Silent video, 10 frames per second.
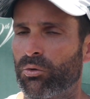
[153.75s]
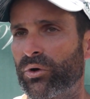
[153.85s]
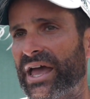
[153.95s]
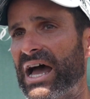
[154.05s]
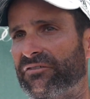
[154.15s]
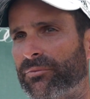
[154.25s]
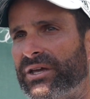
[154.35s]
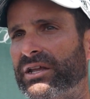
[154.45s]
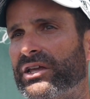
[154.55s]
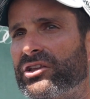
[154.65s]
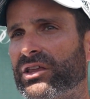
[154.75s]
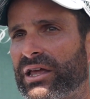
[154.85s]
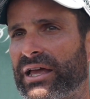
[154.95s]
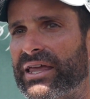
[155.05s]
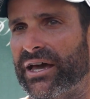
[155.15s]
We have. I mean, it, it
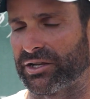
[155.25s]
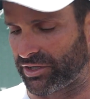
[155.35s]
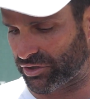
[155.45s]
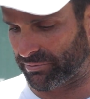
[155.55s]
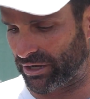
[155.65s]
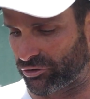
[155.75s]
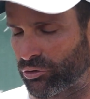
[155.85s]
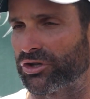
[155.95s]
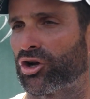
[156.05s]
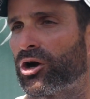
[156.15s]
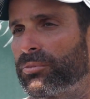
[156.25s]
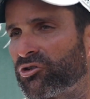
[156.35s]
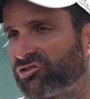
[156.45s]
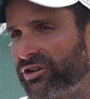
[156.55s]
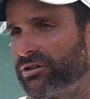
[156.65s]
again, it, it's about using our
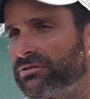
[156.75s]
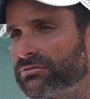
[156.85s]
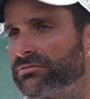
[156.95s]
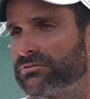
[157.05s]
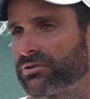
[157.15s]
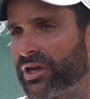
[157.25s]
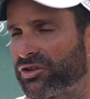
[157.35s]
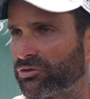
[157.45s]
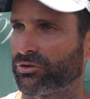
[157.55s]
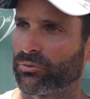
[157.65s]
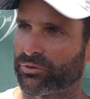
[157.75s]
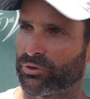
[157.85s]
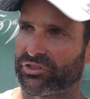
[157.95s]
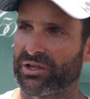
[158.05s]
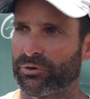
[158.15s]
personnel. Okay, so you,
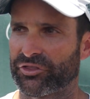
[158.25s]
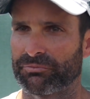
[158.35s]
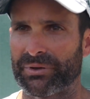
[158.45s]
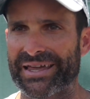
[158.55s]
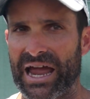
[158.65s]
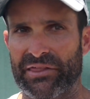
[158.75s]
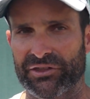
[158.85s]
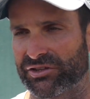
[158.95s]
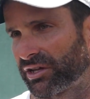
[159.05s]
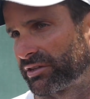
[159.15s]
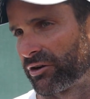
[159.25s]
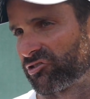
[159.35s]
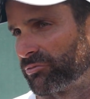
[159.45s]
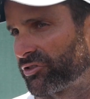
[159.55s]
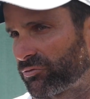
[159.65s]
with, with big athletes like Derrick
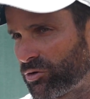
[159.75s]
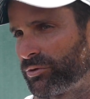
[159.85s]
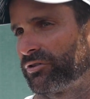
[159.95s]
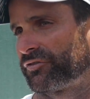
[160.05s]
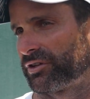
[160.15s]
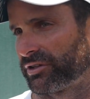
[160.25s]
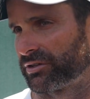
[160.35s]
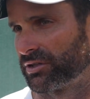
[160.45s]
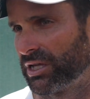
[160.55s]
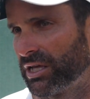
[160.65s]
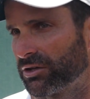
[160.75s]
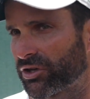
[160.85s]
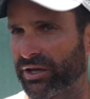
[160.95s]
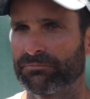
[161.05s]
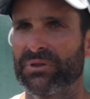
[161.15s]
Smith and Romeo Finley,
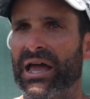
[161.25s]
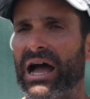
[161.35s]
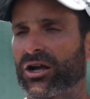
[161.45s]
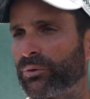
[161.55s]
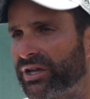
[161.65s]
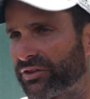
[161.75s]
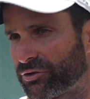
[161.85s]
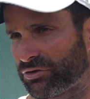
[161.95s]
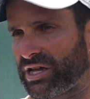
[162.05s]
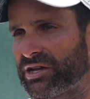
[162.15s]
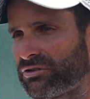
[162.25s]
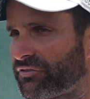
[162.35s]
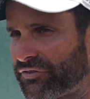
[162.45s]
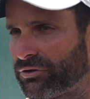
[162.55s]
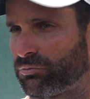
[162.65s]
okay, how can we get those guys on the
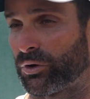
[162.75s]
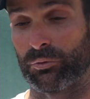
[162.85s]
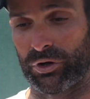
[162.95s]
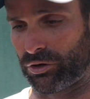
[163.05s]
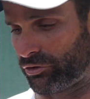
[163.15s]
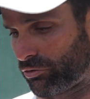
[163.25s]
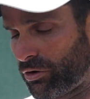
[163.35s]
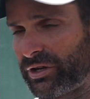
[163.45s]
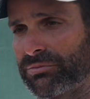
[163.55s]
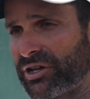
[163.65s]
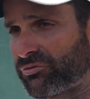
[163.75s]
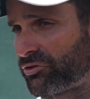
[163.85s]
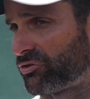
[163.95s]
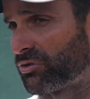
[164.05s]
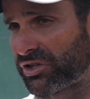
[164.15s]
field when, when you're already blessed
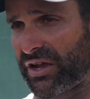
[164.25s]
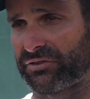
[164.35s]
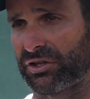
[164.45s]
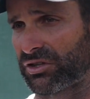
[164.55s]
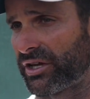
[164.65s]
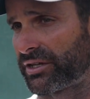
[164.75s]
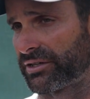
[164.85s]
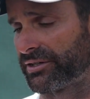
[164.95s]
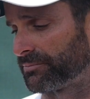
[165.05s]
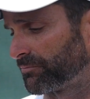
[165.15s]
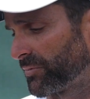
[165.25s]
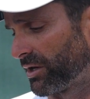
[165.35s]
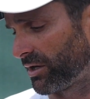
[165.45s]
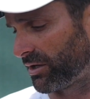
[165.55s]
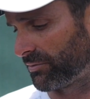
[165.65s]
with two safeties like uh,
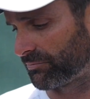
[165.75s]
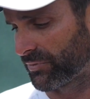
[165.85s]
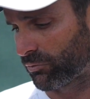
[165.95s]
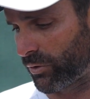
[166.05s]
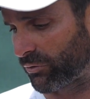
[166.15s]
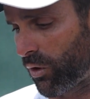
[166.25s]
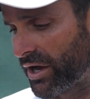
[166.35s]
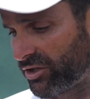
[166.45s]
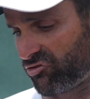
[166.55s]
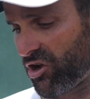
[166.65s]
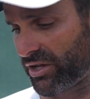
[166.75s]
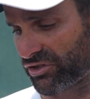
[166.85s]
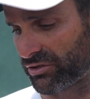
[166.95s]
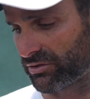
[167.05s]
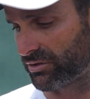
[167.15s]
uh, Redwine and
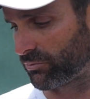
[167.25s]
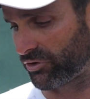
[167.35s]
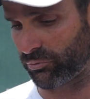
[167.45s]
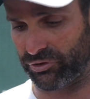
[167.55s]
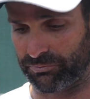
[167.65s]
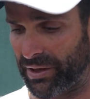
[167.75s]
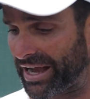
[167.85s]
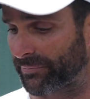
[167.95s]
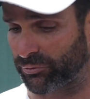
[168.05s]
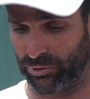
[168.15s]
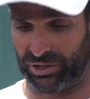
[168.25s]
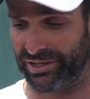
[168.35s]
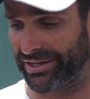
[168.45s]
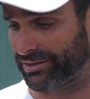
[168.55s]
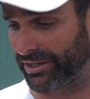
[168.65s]
Johnson, with, with backup
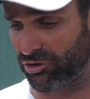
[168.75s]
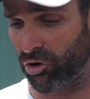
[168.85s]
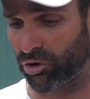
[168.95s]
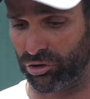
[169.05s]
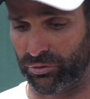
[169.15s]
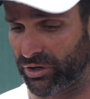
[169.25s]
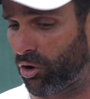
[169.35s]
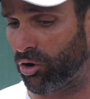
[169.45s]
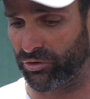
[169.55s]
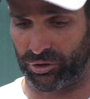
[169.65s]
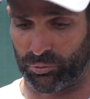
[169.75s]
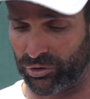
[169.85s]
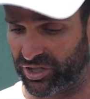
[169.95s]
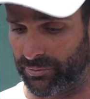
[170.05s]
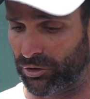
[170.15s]
like like Carter and Hall that
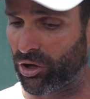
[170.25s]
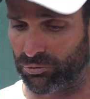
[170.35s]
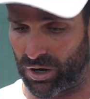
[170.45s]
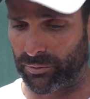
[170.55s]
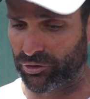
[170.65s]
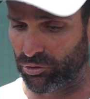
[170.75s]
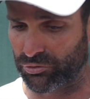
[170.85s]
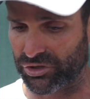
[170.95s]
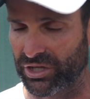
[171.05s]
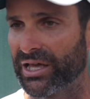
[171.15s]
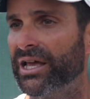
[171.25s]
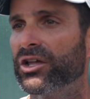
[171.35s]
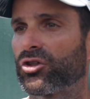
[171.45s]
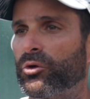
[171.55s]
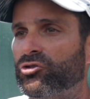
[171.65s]
really come along, Robert Knowles.
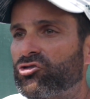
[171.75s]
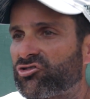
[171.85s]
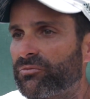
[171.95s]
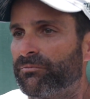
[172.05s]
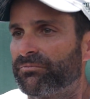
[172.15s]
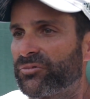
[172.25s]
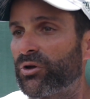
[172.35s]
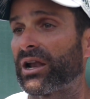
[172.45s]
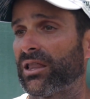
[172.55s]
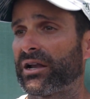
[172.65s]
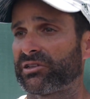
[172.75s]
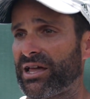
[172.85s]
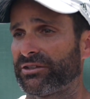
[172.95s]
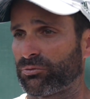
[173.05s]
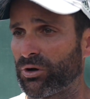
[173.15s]
So you just you got a lot of
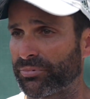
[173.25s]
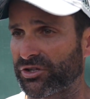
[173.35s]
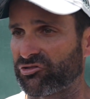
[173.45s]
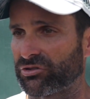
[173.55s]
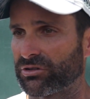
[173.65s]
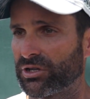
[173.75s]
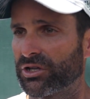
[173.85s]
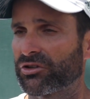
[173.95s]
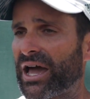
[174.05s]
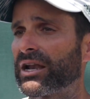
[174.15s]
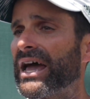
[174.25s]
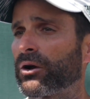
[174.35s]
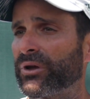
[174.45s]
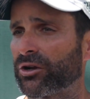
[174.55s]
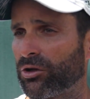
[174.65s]
talent at one position. So how, how do
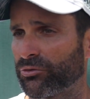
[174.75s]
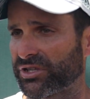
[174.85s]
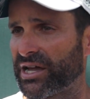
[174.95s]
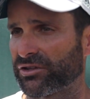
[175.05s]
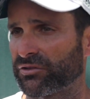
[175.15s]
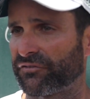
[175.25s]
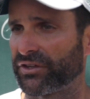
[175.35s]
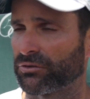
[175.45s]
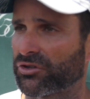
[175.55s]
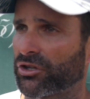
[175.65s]
we get all those guys on the field?